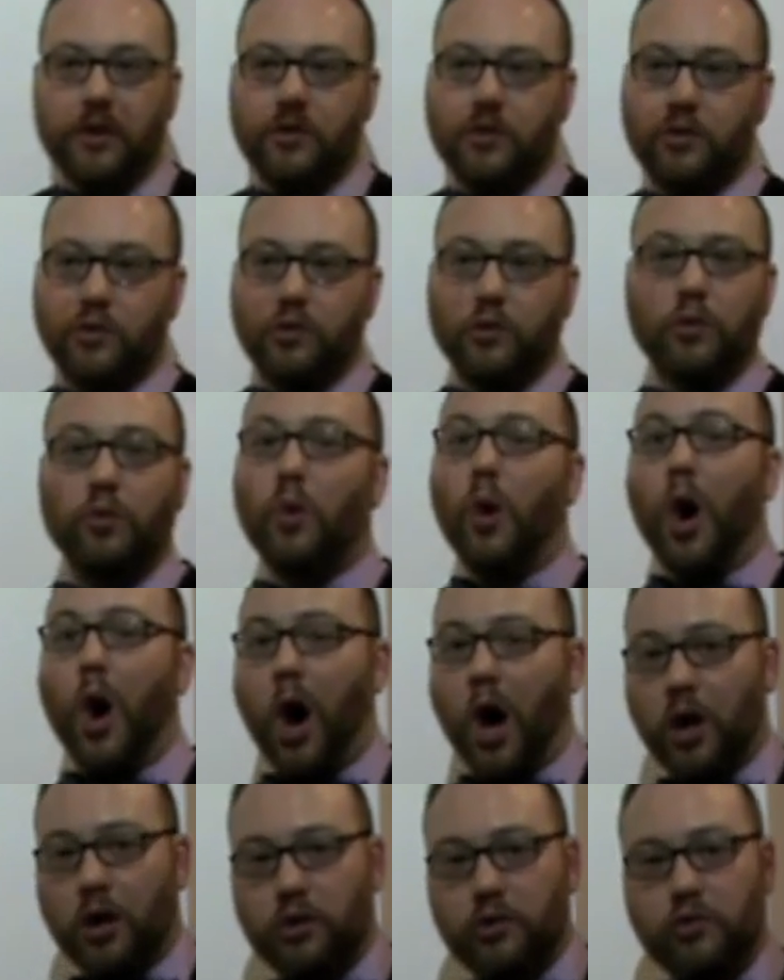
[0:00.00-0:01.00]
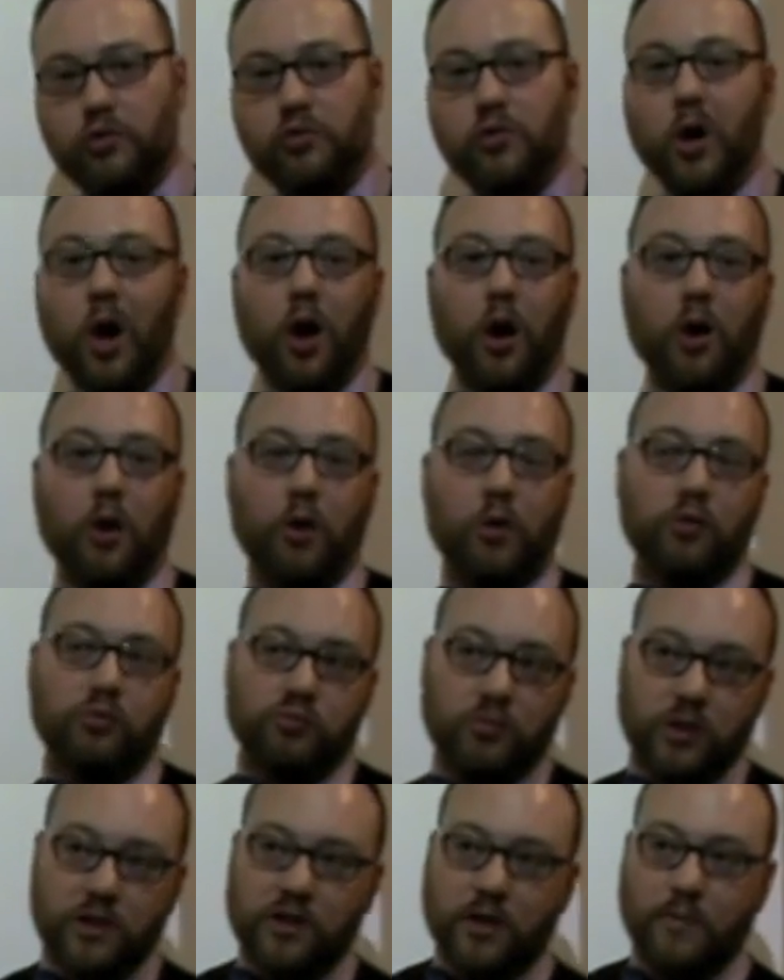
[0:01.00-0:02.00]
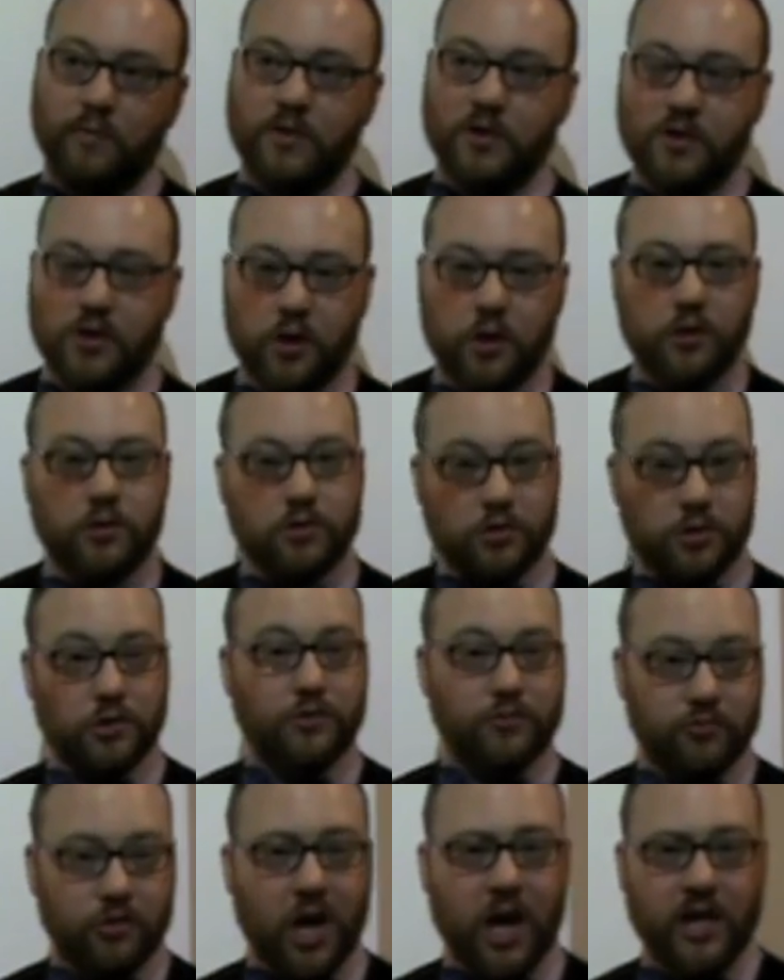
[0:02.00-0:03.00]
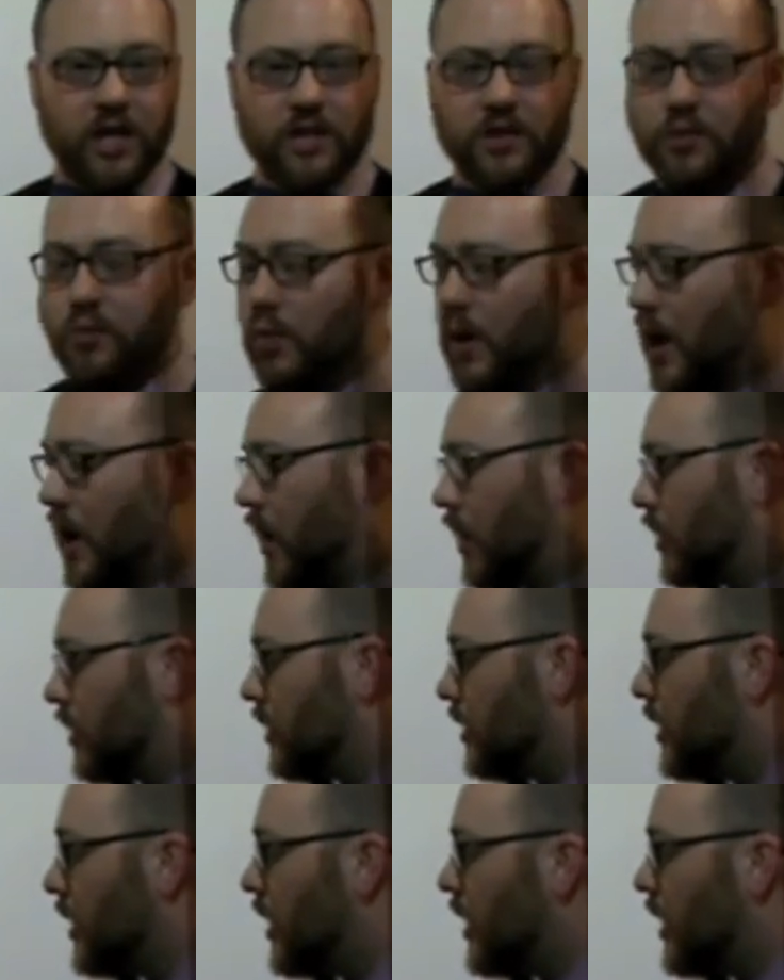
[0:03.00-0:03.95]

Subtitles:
to walk, to go, in some circles to run as well.